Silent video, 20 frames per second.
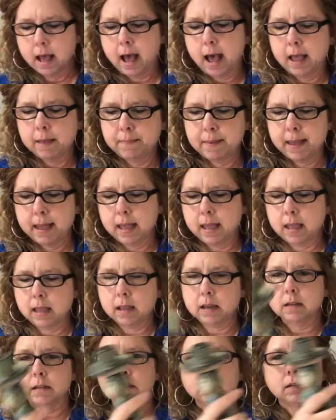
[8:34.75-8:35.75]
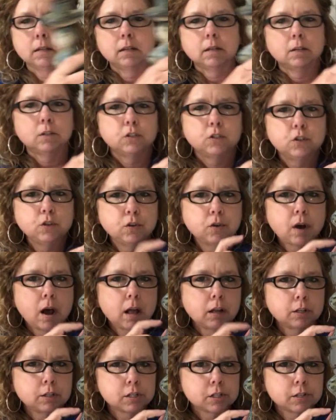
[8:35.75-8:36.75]
I paid
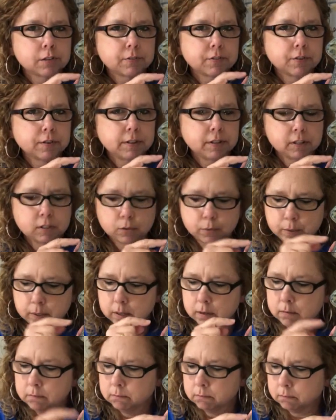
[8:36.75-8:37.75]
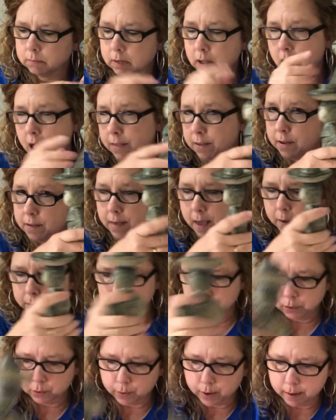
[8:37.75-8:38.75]
$2 for this one. I thought that
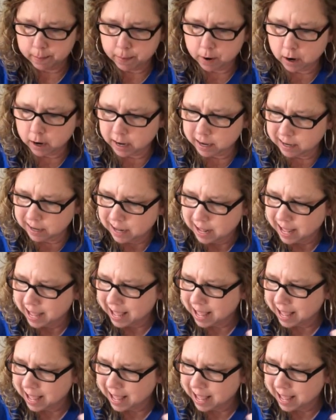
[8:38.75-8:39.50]
was a great bargain.